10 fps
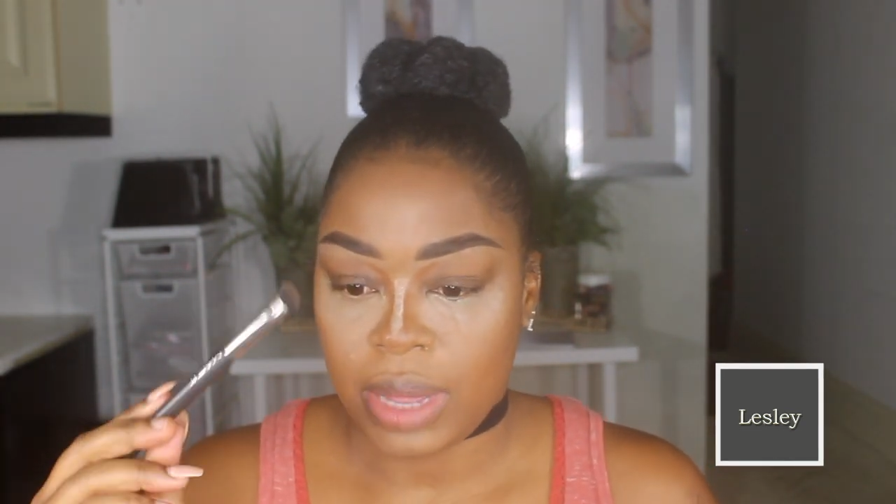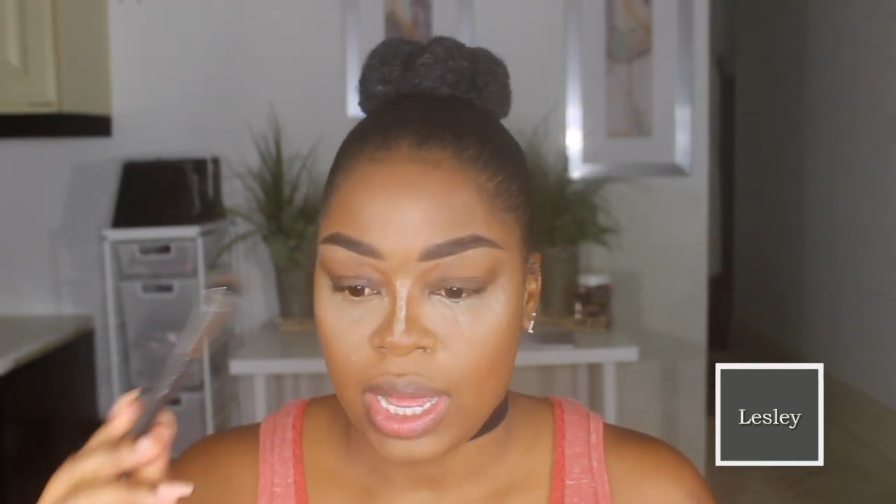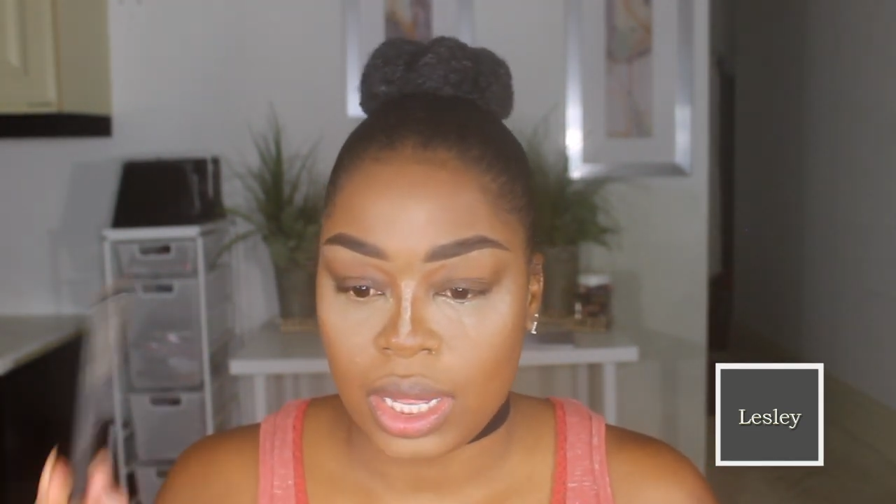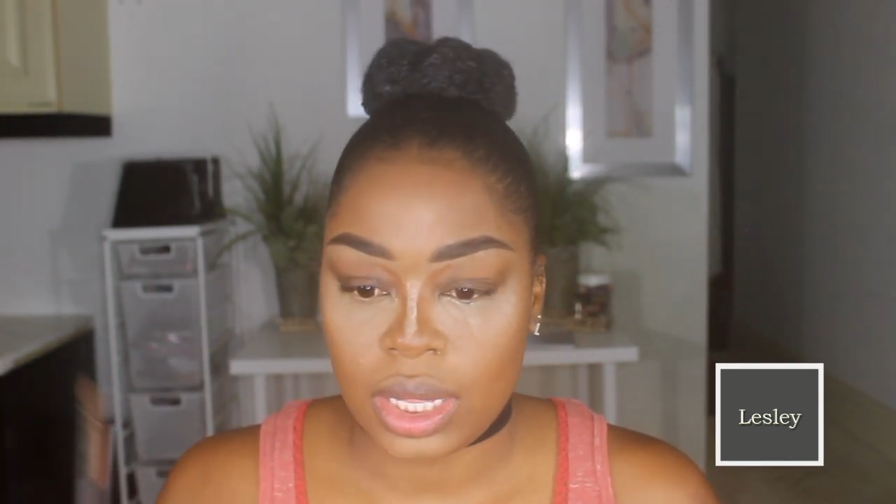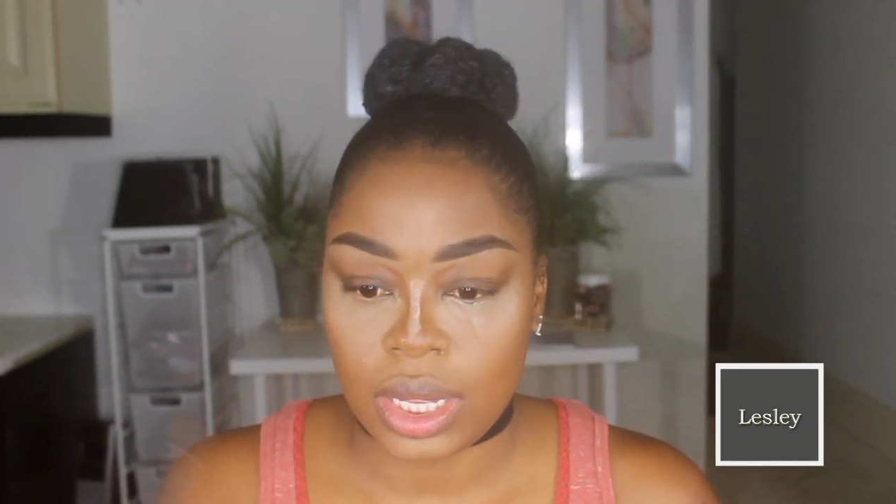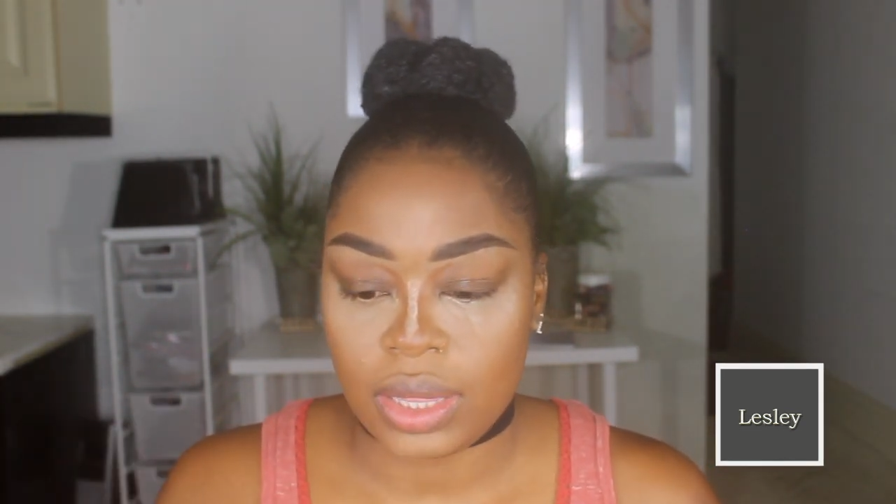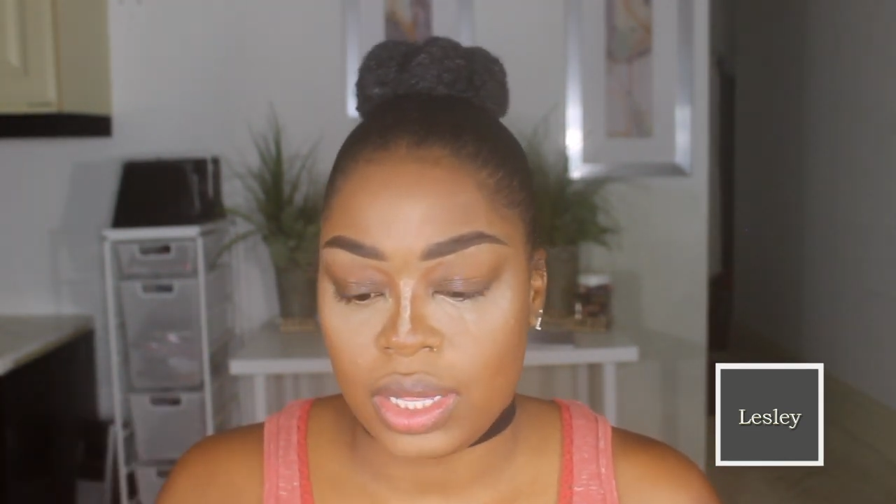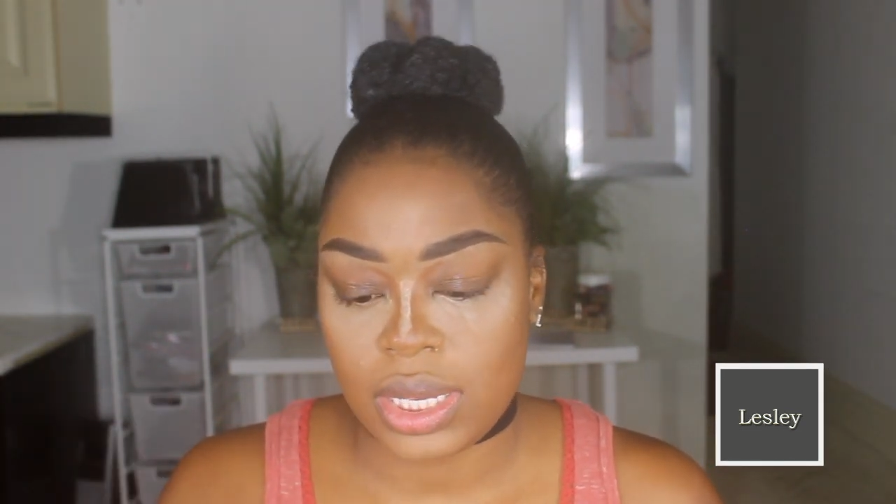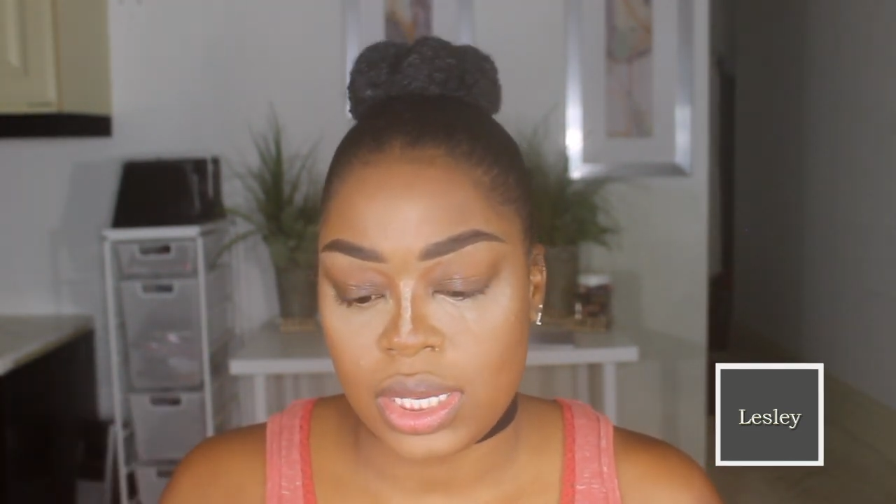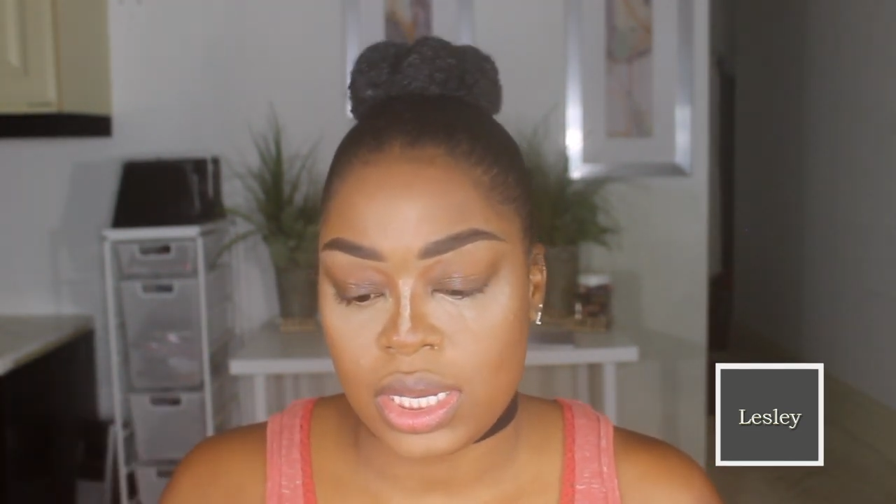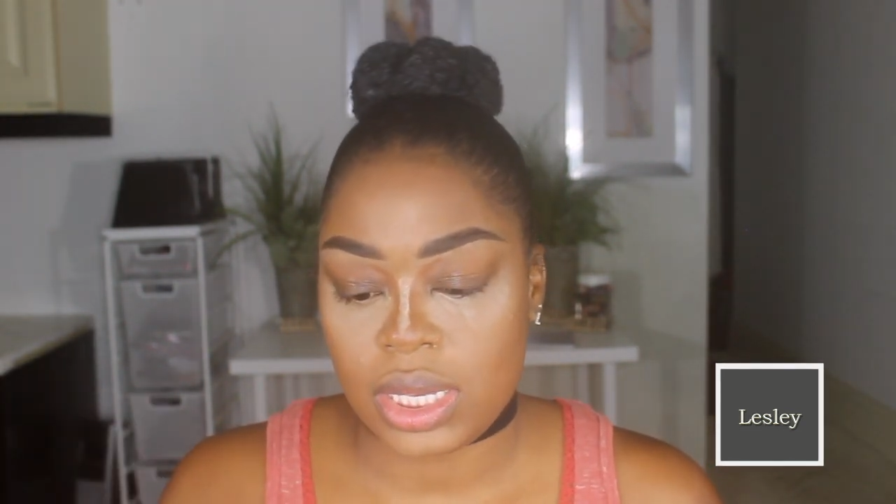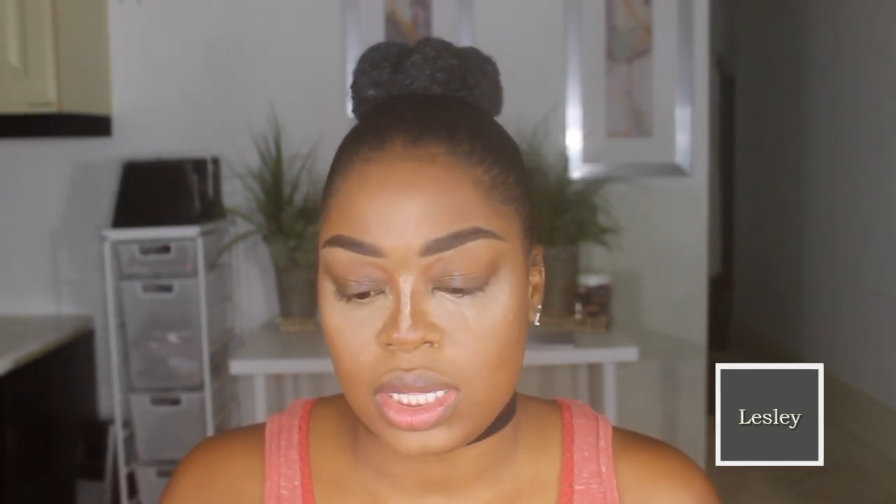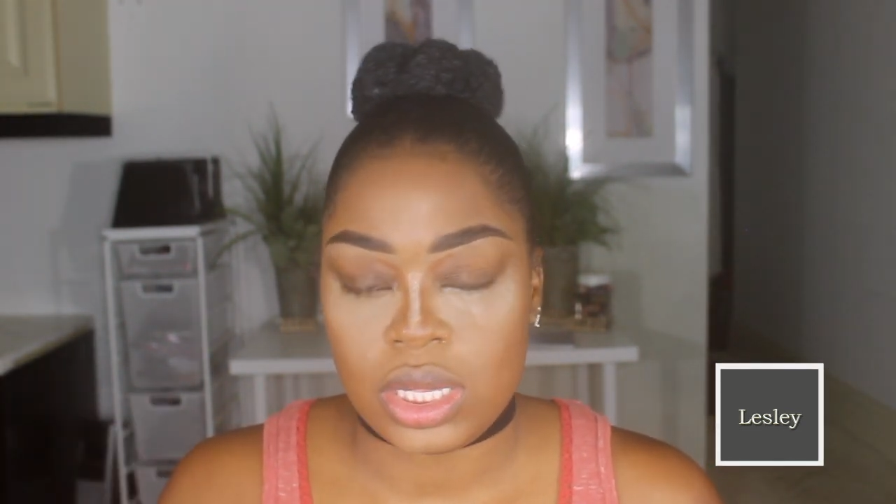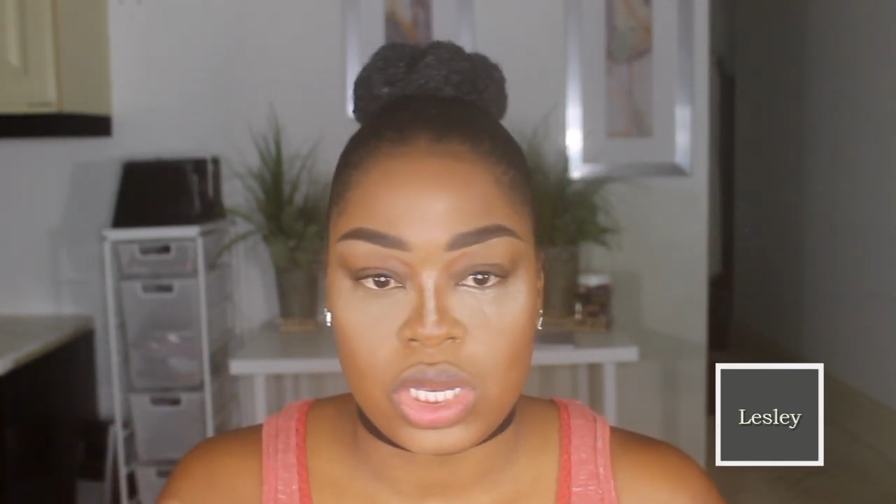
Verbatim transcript: MAC and this is the